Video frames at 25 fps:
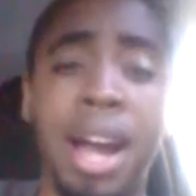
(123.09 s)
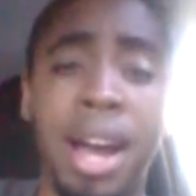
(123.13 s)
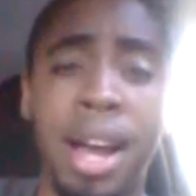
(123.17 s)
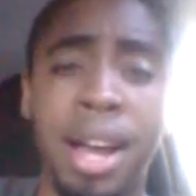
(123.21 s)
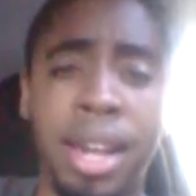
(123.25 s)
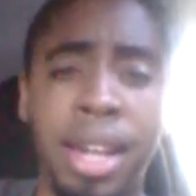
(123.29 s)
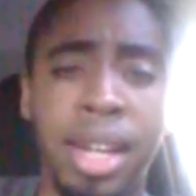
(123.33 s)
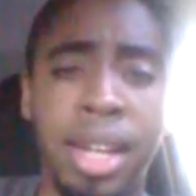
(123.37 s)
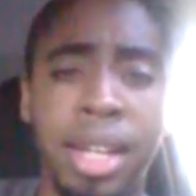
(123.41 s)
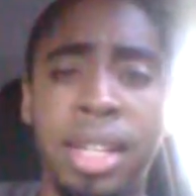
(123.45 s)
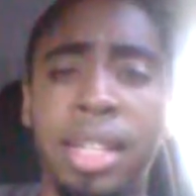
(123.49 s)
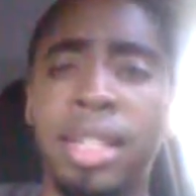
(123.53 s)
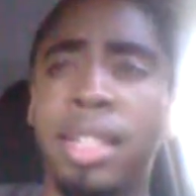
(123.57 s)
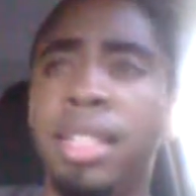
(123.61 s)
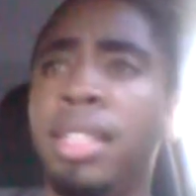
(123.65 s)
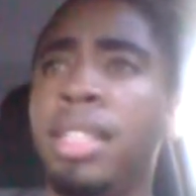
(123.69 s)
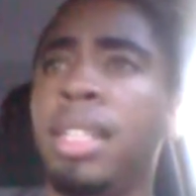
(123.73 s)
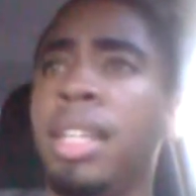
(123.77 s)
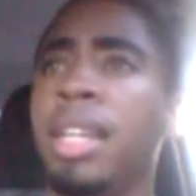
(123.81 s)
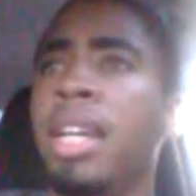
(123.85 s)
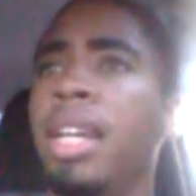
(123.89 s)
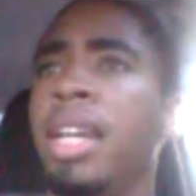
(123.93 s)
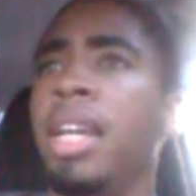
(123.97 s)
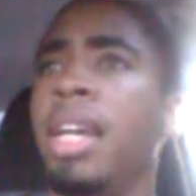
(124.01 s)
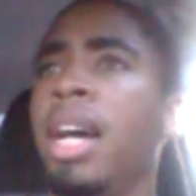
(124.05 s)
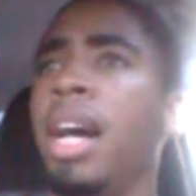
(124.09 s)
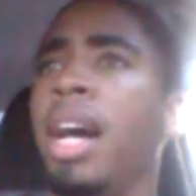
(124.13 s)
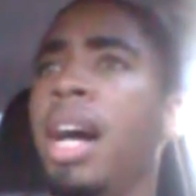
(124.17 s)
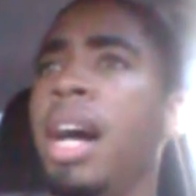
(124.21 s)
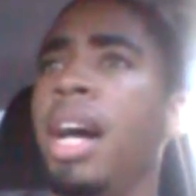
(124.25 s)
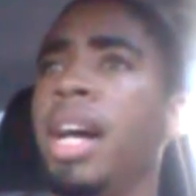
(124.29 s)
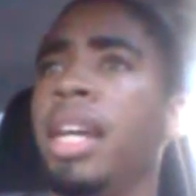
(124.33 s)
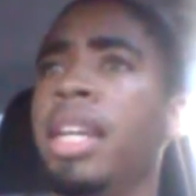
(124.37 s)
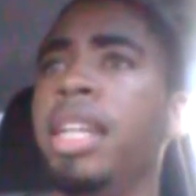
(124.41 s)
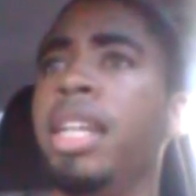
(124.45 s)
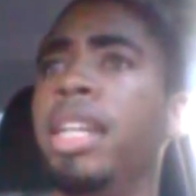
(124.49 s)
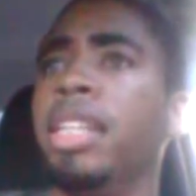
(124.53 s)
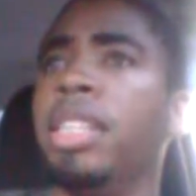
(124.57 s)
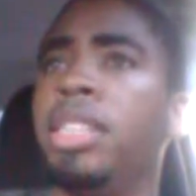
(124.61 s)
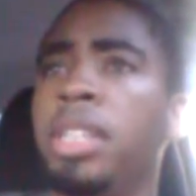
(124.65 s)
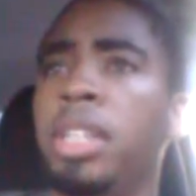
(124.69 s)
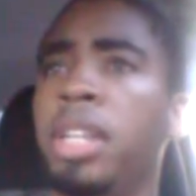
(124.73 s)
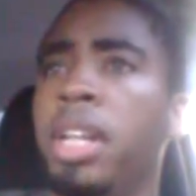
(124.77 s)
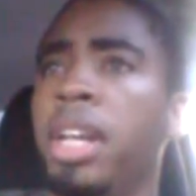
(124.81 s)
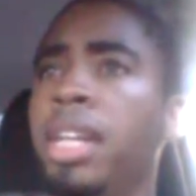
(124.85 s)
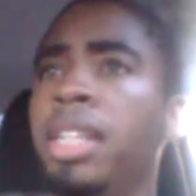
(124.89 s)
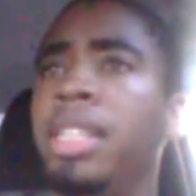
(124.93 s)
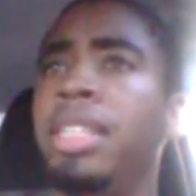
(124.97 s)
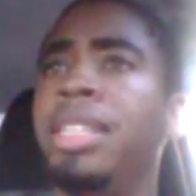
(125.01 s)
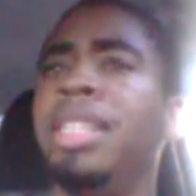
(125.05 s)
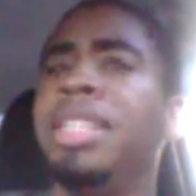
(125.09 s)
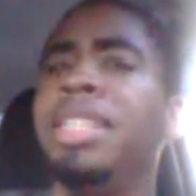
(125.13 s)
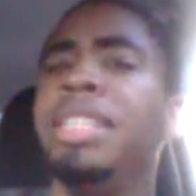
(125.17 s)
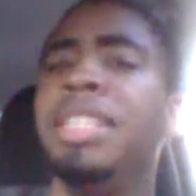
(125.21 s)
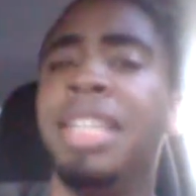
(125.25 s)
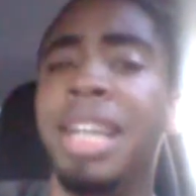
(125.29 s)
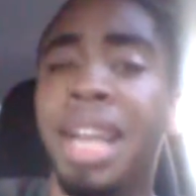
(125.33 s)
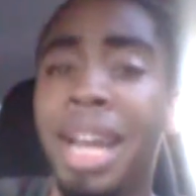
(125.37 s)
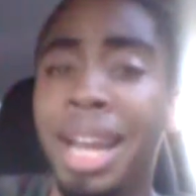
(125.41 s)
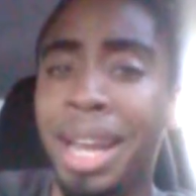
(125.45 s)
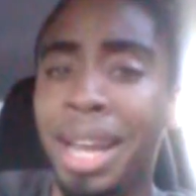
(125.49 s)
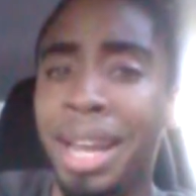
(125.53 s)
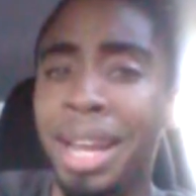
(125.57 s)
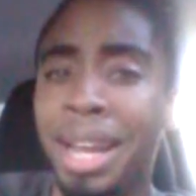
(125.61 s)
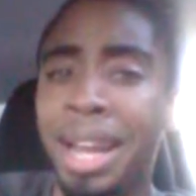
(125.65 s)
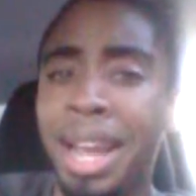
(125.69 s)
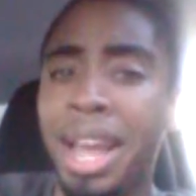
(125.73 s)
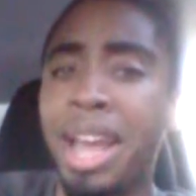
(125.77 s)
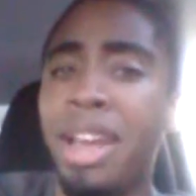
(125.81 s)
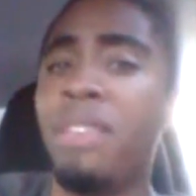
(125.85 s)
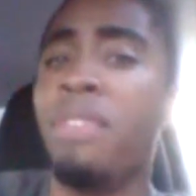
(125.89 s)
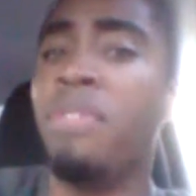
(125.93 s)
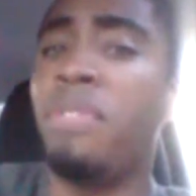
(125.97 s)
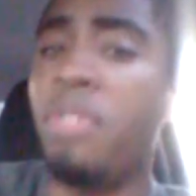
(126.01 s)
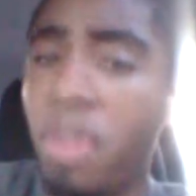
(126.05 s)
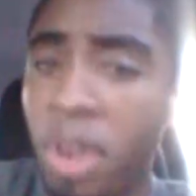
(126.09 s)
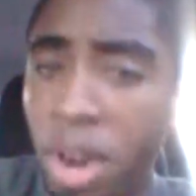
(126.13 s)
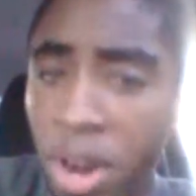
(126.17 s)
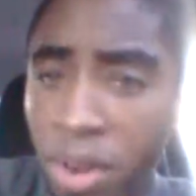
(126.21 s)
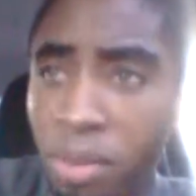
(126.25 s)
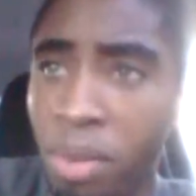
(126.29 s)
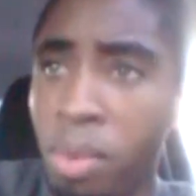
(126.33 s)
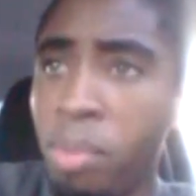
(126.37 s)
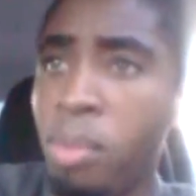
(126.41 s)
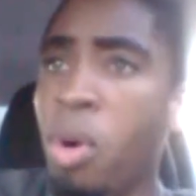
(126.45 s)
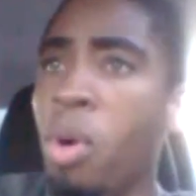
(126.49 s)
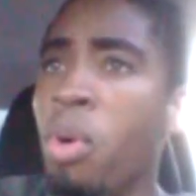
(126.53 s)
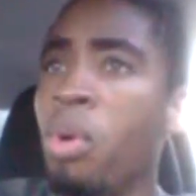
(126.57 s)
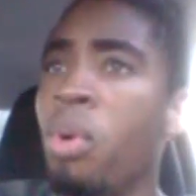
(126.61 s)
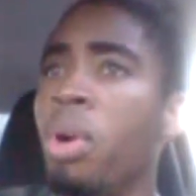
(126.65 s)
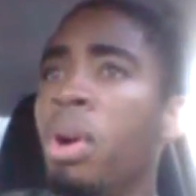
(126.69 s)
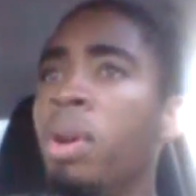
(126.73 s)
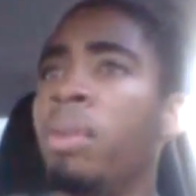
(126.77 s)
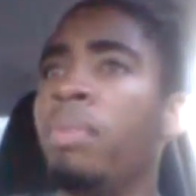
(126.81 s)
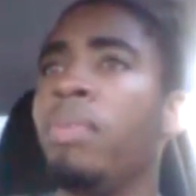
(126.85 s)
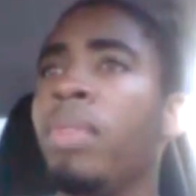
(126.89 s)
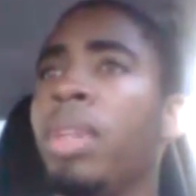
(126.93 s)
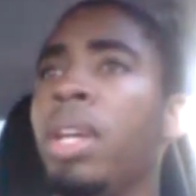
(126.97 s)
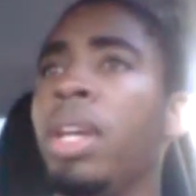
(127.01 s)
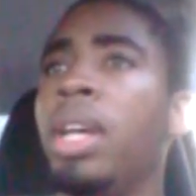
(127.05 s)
God is, yesterday, today, and forevermore.